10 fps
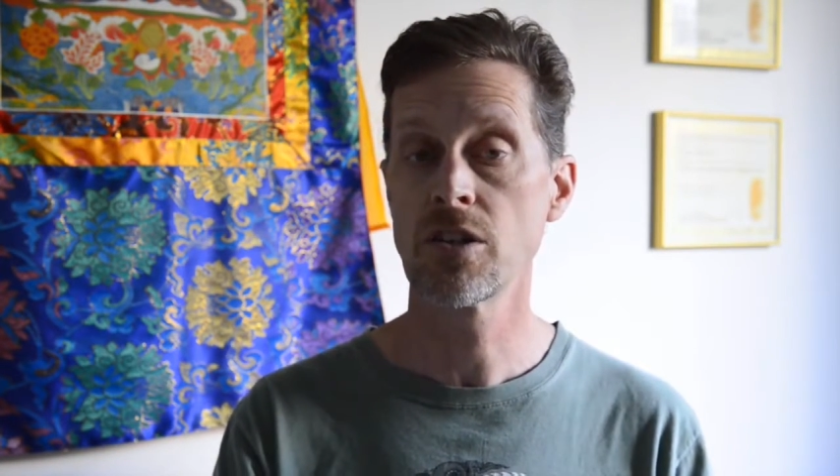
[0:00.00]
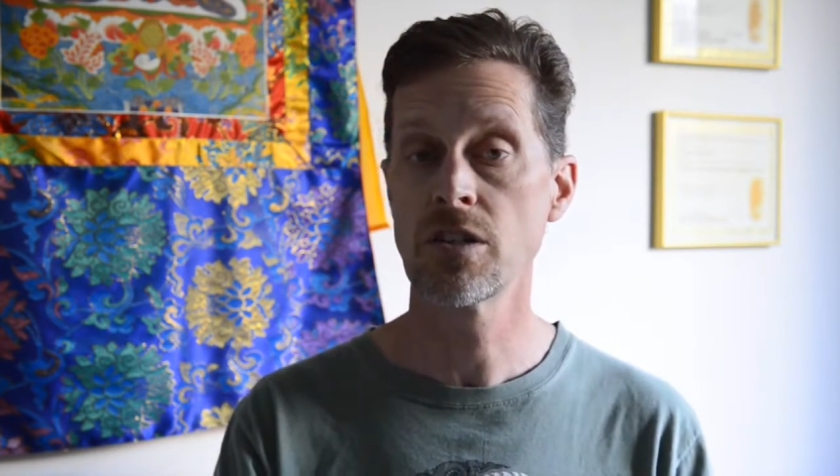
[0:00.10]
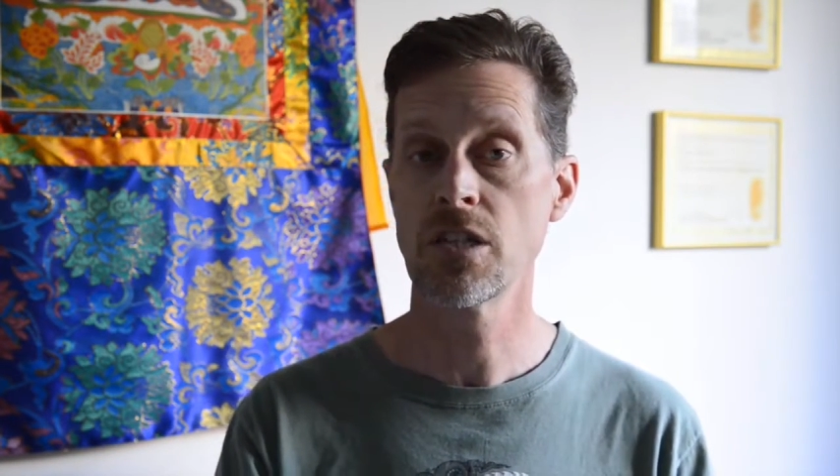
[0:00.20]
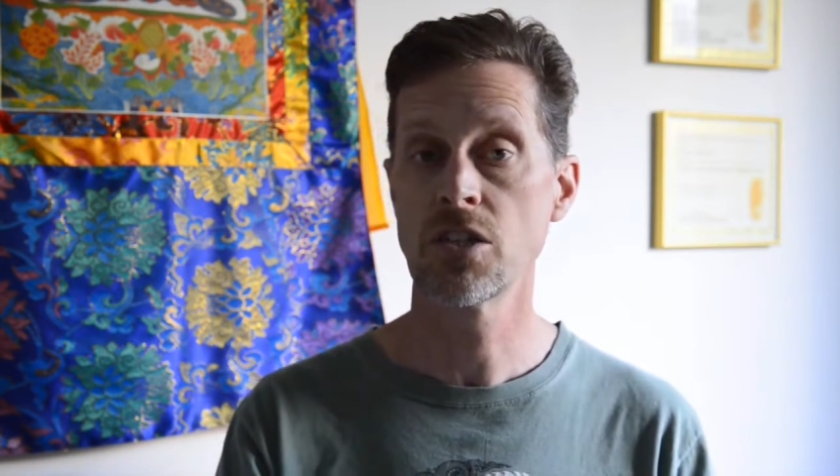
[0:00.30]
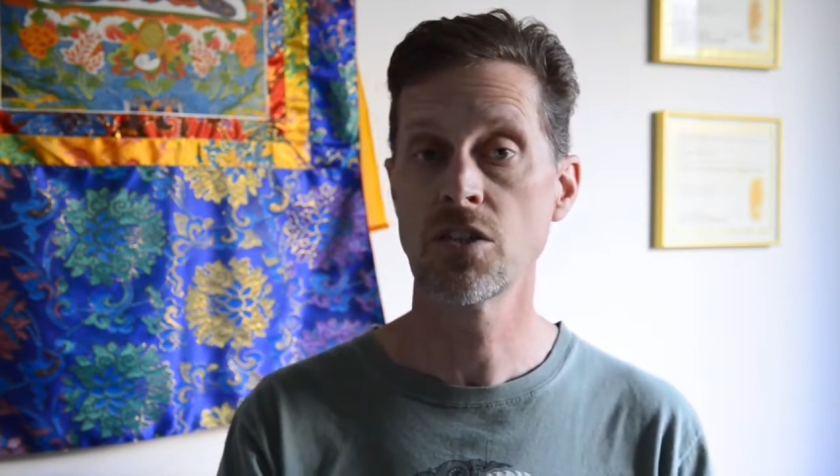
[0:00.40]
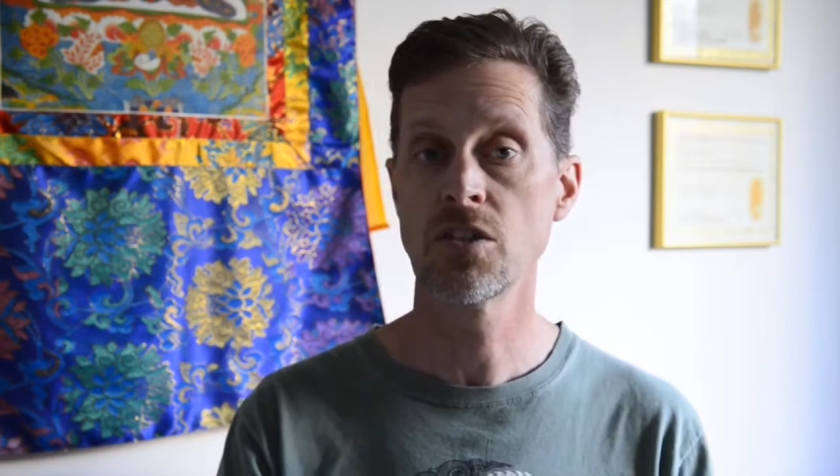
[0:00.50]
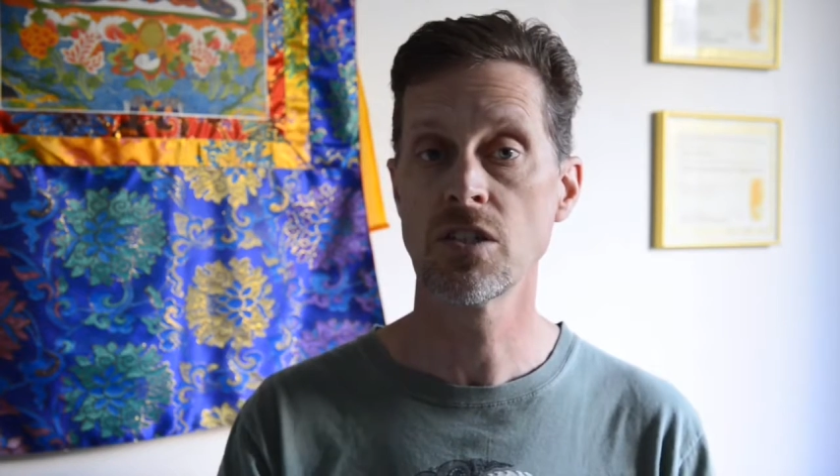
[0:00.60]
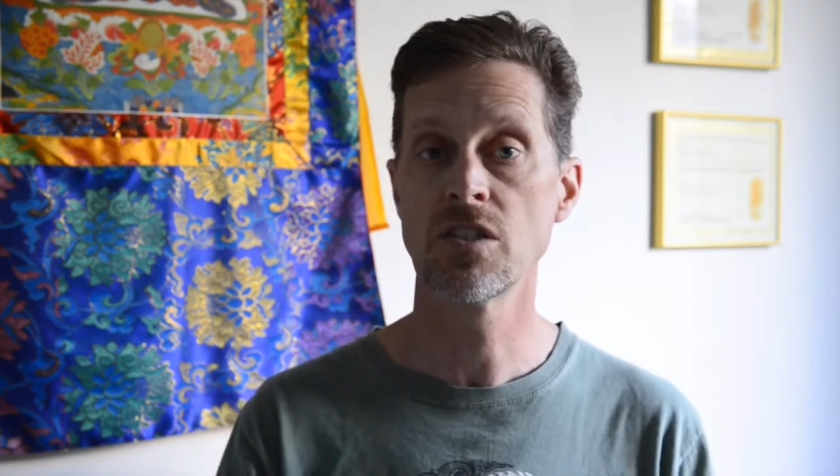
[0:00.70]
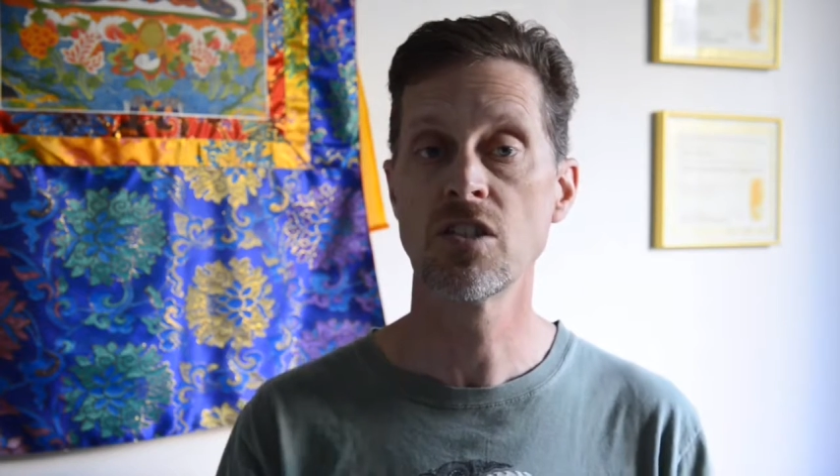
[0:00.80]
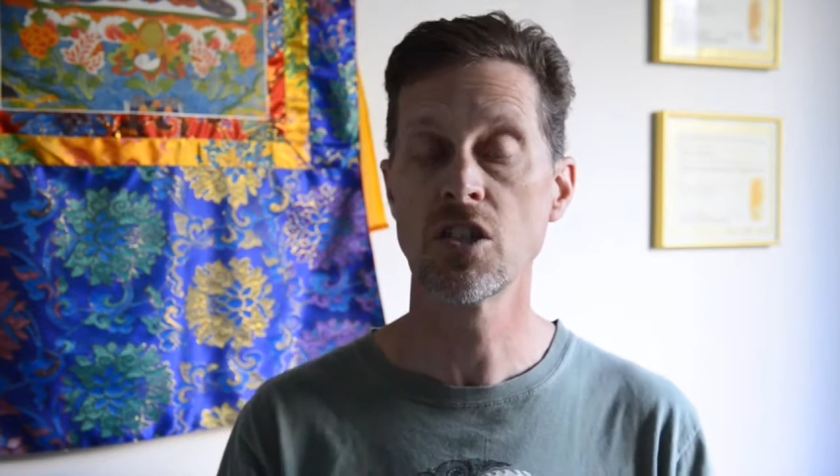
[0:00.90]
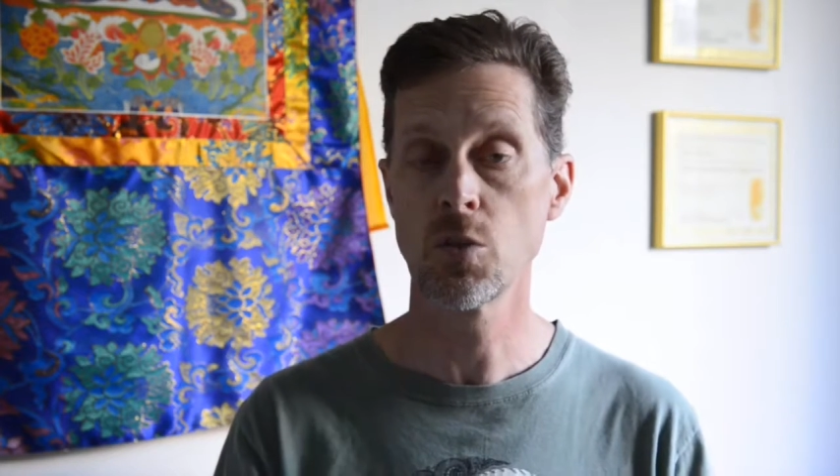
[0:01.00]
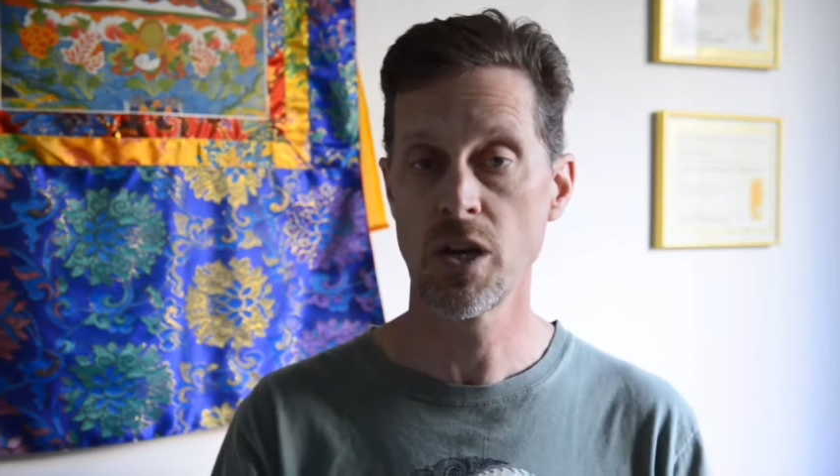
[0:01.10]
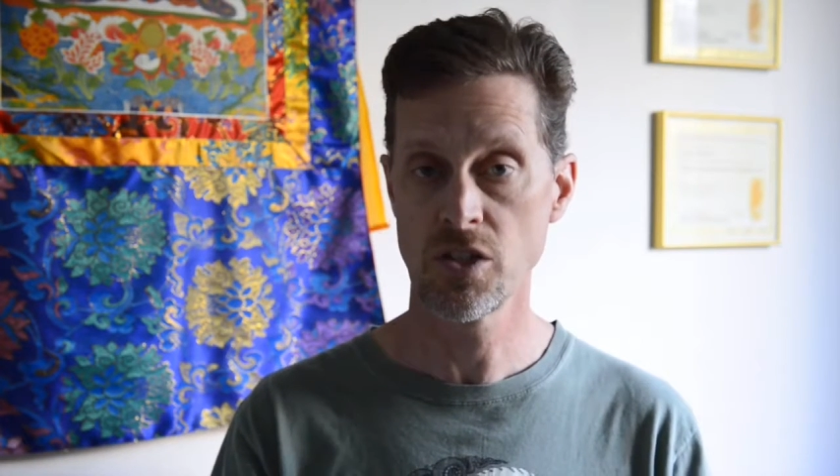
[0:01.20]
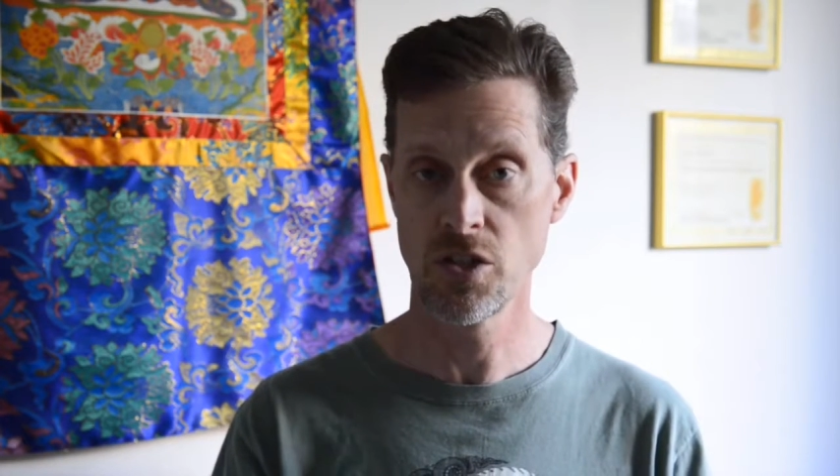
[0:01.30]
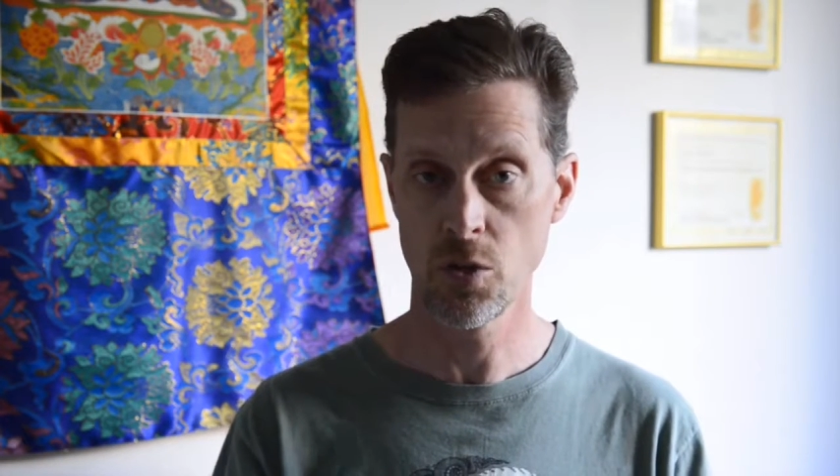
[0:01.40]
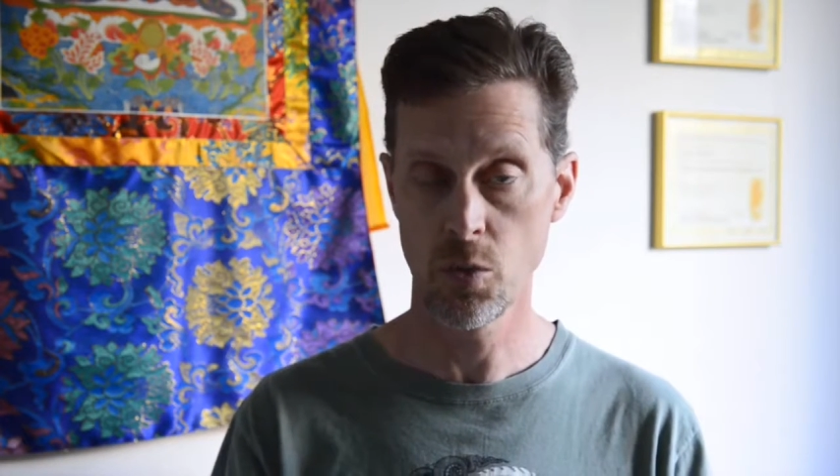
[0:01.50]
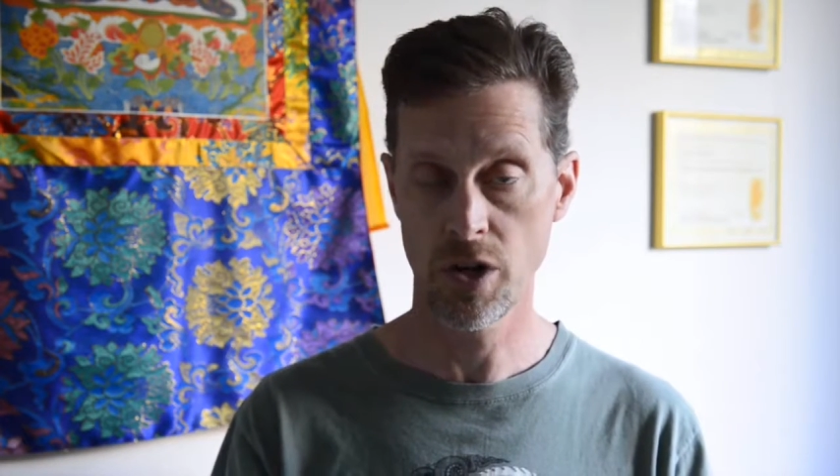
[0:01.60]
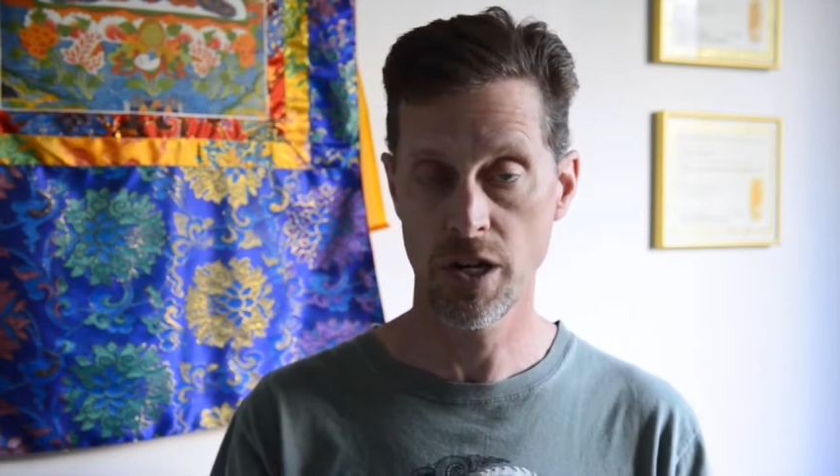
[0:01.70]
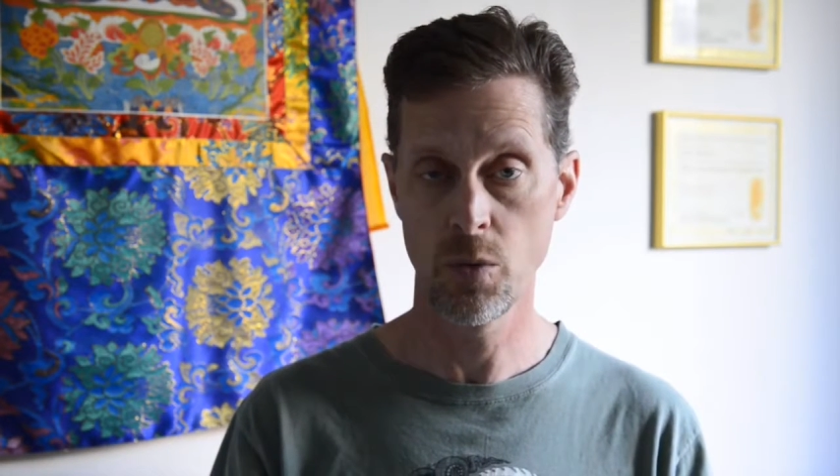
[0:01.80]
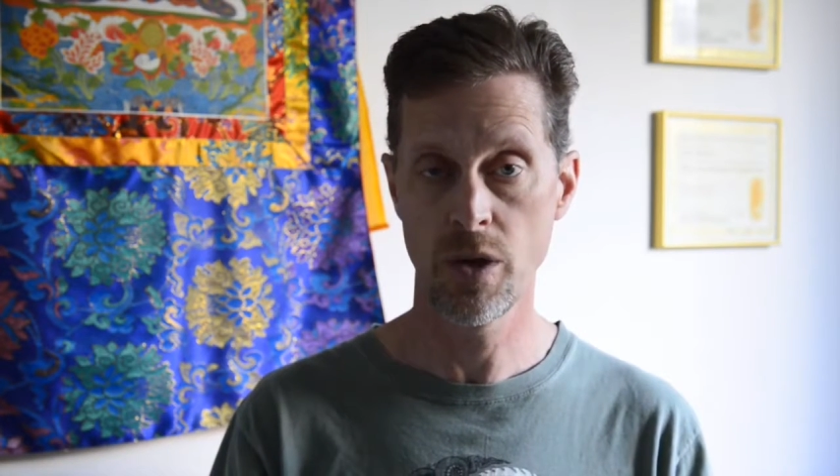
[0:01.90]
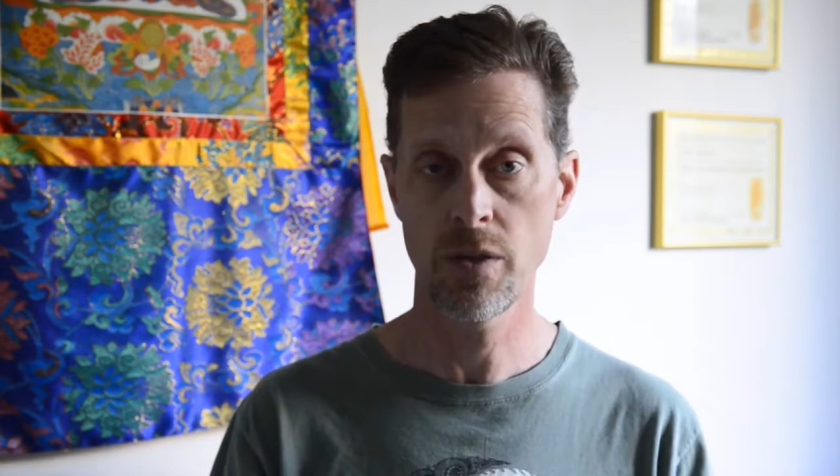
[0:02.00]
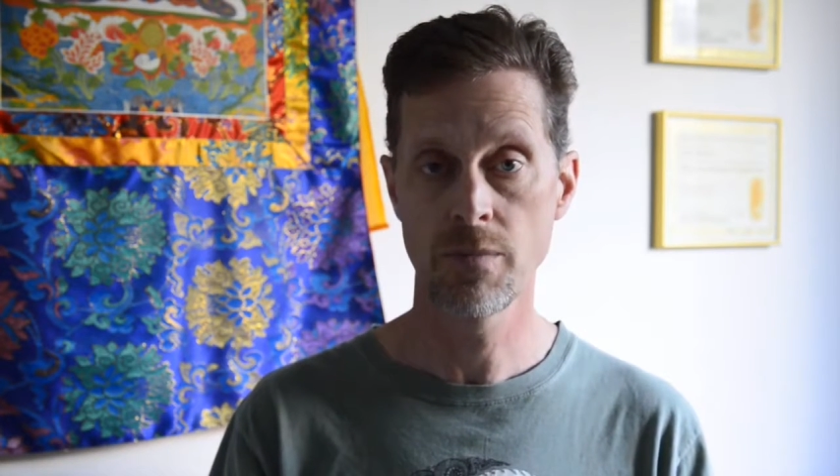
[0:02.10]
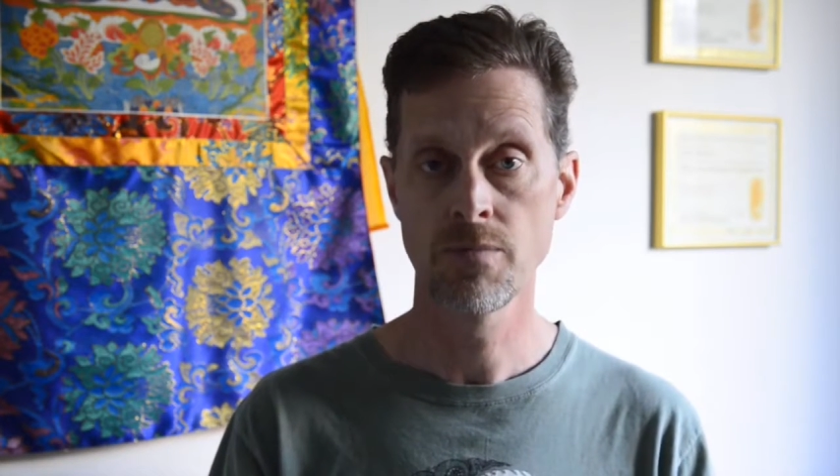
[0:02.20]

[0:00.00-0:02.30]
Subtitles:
conditions and the situation you're working with.